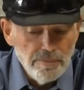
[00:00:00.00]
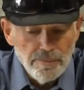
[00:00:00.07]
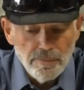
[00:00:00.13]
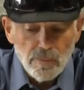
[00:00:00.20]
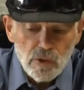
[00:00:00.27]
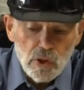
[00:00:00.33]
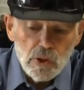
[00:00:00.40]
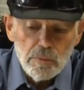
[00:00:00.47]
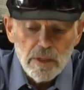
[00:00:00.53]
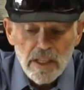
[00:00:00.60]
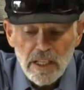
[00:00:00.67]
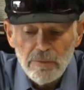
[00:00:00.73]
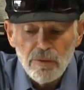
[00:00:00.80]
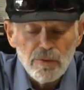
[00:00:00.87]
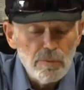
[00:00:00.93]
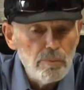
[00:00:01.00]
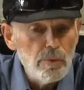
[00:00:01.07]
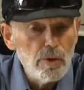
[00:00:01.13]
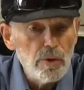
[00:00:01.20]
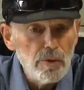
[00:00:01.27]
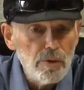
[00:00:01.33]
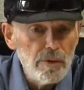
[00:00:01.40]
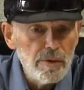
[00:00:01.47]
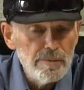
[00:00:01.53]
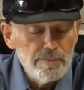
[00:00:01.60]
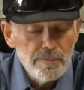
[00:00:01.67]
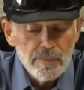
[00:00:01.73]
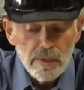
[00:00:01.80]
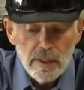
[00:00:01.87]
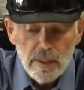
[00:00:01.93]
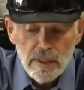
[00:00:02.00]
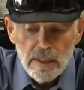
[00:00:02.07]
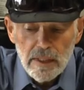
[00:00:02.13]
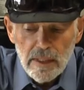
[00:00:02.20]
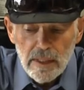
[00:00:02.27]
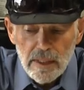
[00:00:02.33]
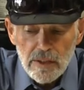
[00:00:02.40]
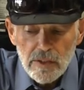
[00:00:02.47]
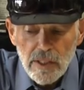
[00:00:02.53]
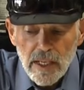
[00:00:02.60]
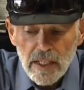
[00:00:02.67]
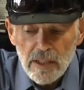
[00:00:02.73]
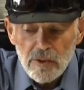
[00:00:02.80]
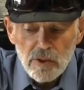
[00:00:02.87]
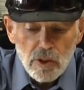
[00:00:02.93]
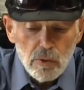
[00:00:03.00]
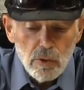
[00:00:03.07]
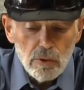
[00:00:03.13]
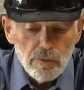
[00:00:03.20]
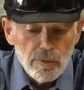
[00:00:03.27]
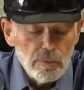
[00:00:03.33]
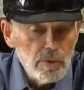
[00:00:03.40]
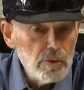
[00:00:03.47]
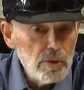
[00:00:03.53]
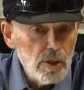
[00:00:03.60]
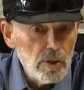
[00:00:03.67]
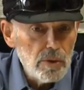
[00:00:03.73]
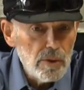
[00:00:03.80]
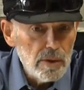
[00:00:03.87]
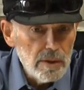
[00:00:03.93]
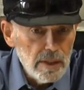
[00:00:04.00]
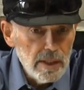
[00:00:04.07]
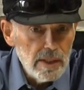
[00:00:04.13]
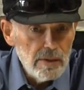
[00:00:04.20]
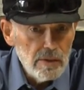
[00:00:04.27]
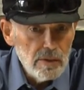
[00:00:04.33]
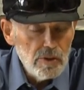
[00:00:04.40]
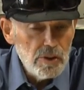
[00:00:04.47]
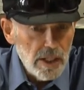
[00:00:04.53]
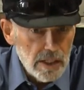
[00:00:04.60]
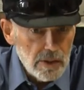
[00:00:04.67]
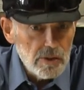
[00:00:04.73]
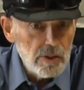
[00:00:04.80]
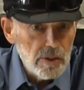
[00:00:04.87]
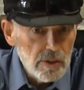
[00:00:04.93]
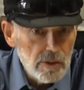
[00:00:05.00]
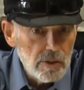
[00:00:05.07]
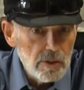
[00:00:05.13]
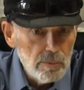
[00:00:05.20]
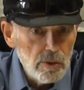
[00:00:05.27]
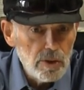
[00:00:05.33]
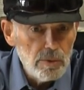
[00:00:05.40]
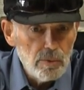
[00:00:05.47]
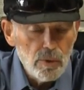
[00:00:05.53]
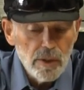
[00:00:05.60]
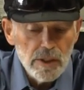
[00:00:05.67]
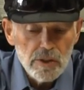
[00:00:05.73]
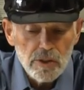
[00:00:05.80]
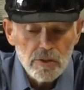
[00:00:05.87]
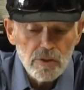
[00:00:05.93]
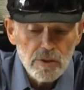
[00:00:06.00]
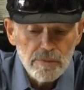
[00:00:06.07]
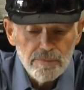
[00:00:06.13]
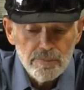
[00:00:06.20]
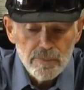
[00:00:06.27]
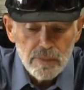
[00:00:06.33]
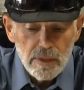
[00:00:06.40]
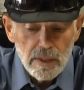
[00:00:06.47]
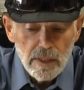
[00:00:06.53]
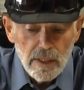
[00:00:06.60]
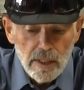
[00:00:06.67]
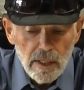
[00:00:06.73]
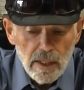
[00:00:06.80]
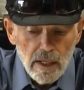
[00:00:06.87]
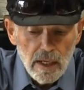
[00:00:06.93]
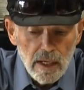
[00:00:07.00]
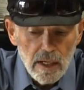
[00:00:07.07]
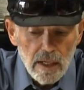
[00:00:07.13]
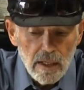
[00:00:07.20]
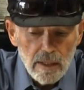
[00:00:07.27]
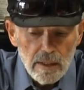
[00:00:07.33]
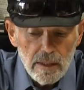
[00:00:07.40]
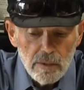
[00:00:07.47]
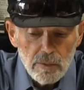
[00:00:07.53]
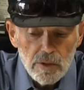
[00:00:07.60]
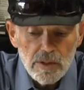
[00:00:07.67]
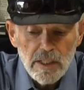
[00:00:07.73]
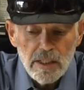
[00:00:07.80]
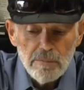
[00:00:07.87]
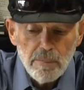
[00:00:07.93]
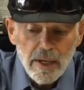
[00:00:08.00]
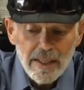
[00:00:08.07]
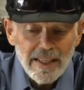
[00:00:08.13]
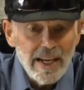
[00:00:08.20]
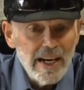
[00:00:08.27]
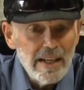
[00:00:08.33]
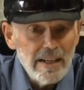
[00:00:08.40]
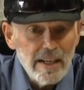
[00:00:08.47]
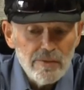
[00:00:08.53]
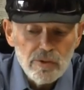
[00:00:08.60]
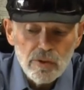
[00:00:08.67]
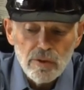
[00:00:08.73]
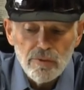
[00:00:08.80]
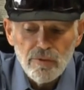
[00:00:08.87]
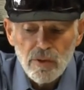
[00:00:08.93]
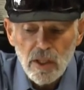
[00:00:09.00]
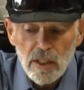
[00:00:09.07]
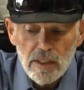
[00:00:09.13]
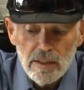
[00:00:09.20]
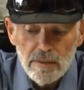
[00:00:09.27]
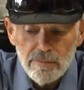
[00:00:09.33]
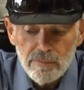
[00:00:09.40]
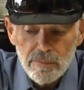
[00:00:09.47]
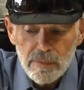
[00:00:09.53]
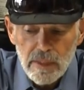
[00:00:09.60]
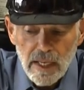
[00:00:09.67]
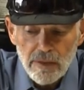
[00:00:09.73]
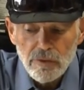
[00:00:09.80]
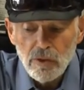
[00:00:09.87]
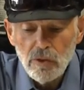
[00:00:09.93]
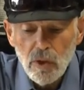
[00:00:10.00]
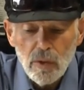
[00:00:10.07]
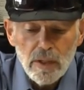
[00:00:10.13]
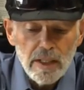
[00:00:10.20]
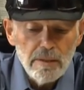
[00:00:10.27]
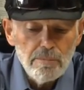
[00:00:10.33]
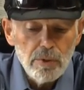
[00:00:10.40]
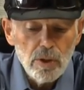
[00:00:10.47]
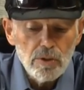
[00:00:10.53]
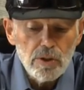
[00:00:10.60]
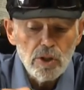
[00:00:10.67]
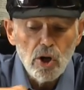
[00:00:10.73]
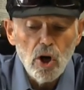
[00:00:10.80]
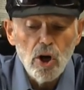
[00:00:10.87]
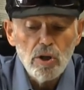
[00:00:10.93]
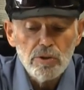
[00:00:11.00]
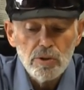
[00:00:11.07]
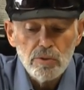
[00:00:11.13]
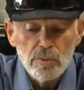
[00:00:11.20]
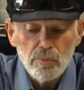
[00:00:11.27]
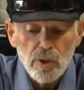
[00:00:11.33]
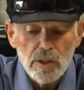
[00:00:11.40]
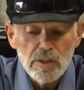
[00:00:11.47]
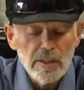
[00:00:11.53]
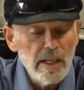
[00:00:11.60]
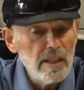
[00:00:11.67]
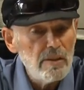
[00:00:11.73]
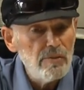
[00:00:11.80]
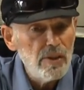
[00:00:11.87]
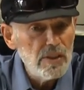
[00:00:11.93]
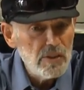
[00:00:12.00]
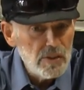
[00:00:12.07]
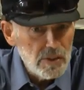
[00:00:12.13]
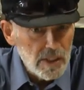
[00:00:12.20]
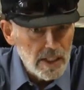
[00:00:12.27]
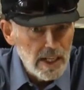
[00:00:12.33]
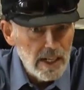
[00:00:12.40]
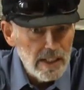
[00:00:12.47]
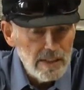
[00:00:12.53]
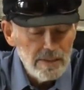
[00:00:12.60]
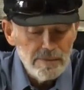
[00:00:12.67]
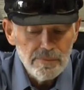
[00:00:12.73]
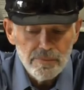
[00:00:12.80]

excuse me, evil from birth, is taken as a quote from the Torah in Genesis in the book of Bereshit. Uh, it was said by God after the flood, after Noah had built an altar and brought sacrifices to God.